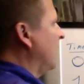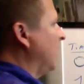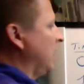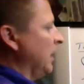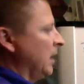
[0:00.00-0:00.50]

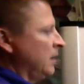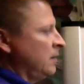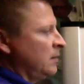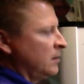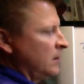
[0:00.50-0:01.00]

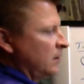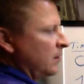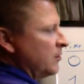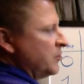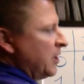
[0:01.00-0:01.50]
Again,
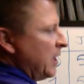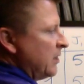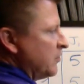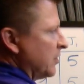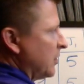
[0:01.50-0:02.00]
the
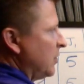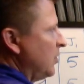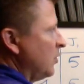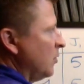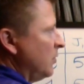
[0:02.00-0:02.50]
change in
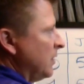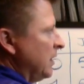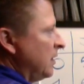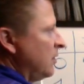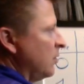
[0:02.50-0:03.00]
Q,
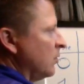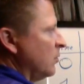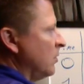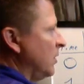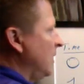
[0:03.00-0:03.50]

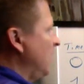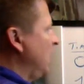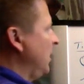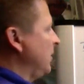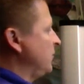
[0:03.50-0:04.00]
dQ,
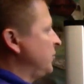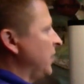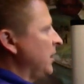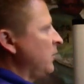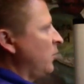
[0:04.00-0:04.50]
is
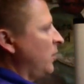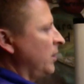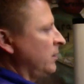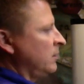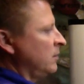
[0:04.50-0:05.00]

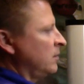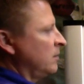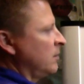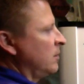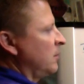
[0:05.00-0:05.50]
J1
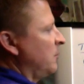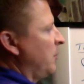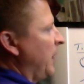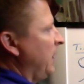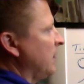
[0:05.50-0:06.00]

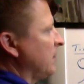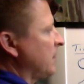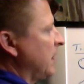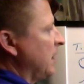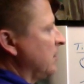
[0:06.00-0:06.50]
minus
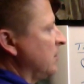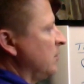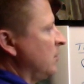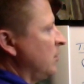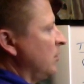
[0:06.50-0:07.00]

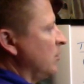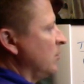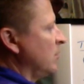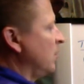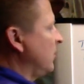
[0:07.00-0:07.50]
K2Q,
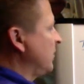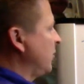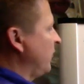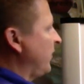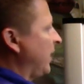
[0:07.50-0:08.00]

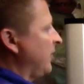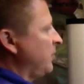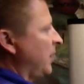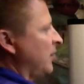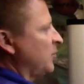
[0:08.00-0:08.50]
so 5
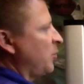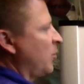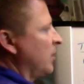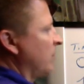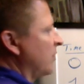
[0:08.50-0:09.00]
minus
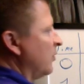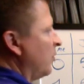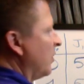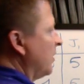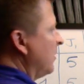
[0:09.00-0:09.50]

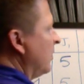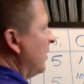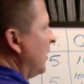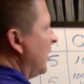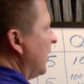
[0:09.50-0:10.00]
0.31, and
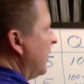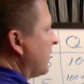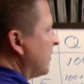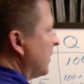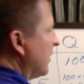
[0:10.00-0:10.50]
that's
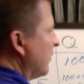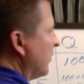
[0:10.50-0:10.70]
going to give